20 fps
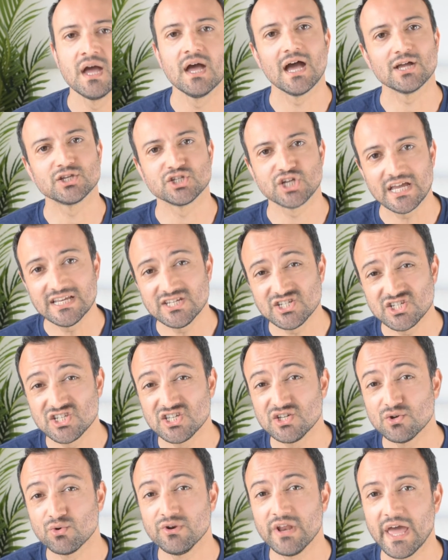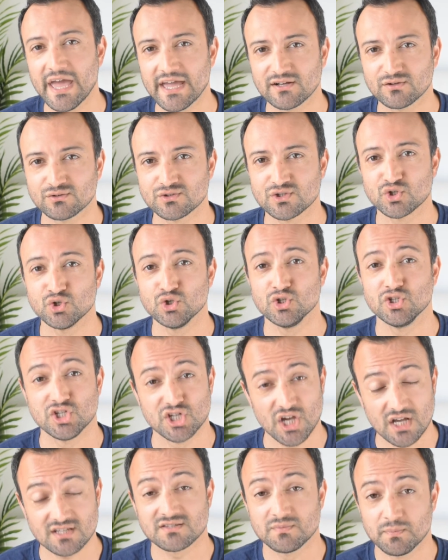A change to your nails could
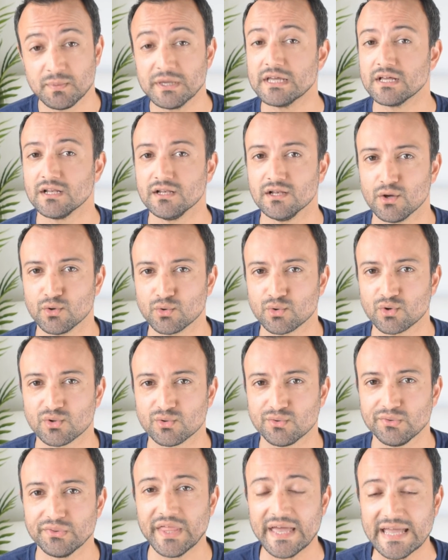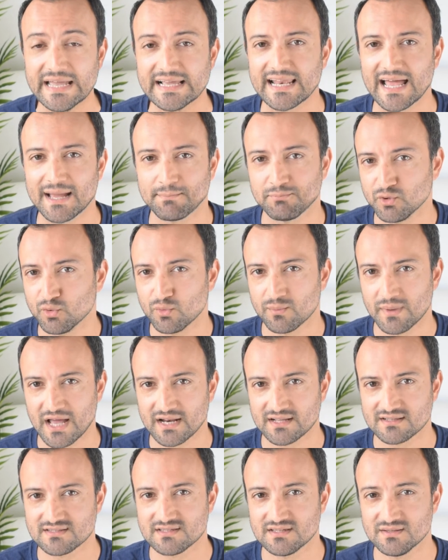just be a local nail
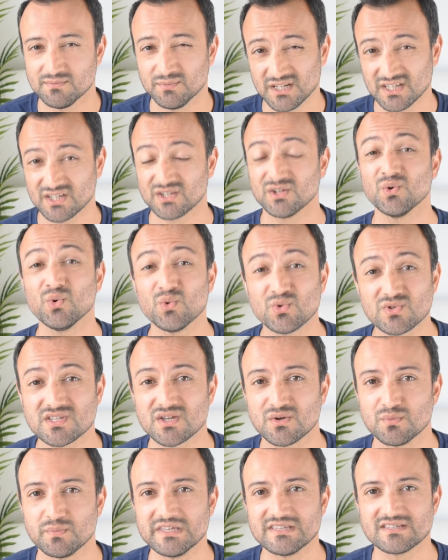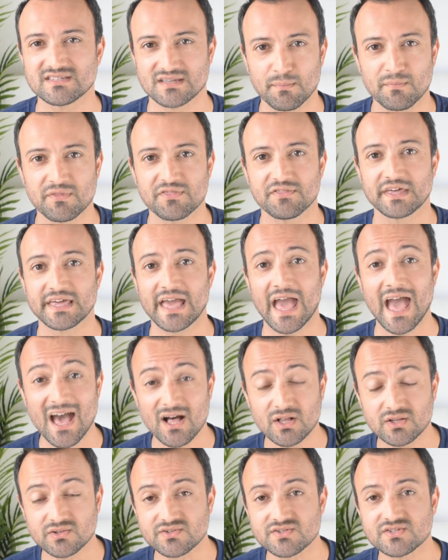abnormality, but it could also be something
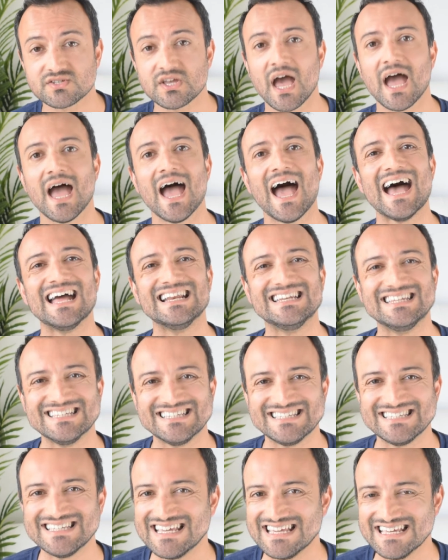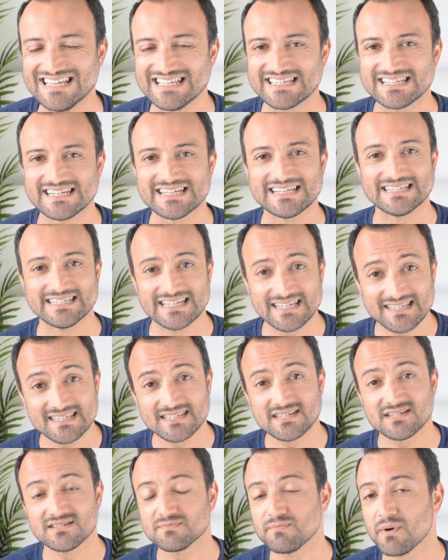else, a disease in a
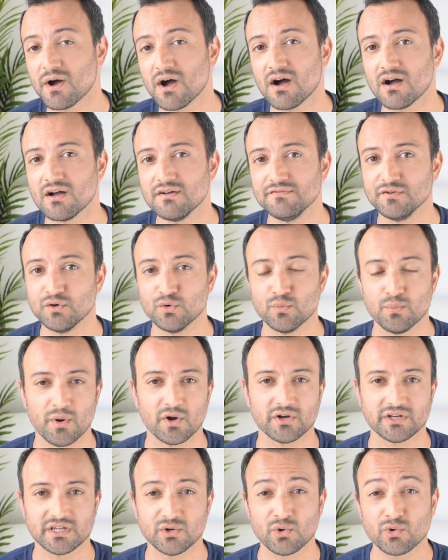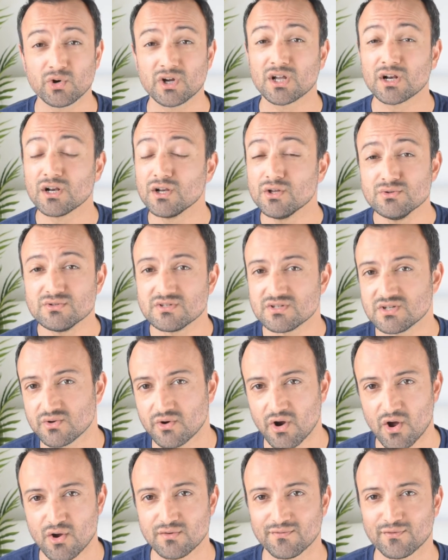distant part of your body or a clue to
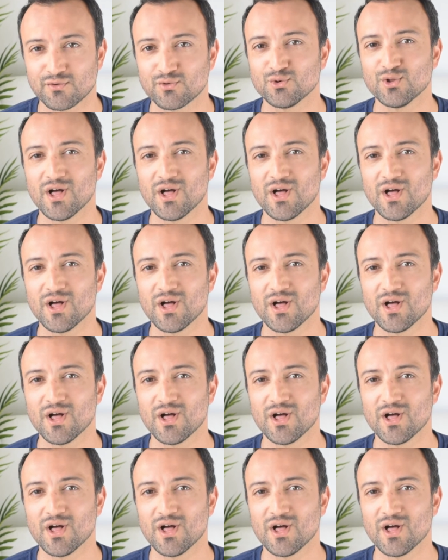your overall